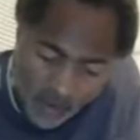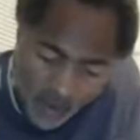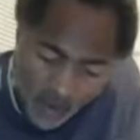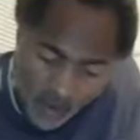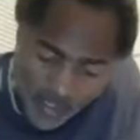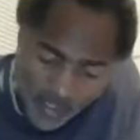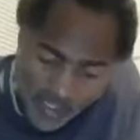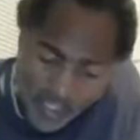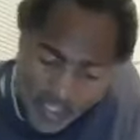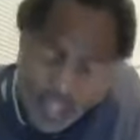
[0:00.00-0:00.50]

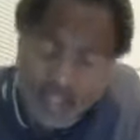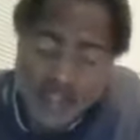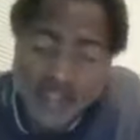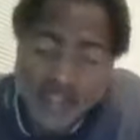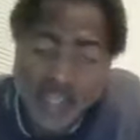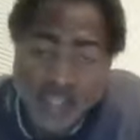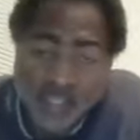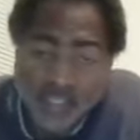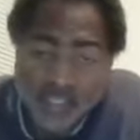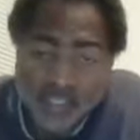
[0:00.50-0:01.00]
or
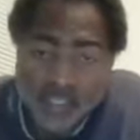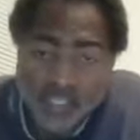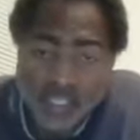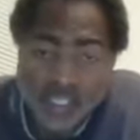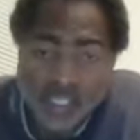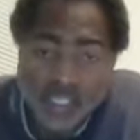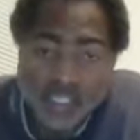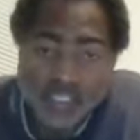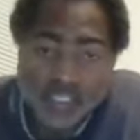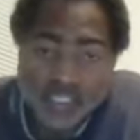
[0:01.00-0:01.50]
Canaanites. See,
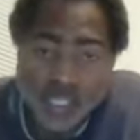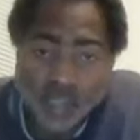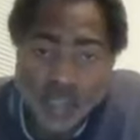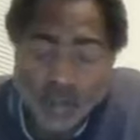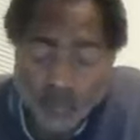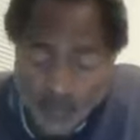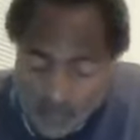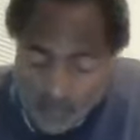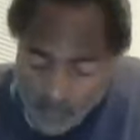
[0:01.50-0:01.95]
Esau,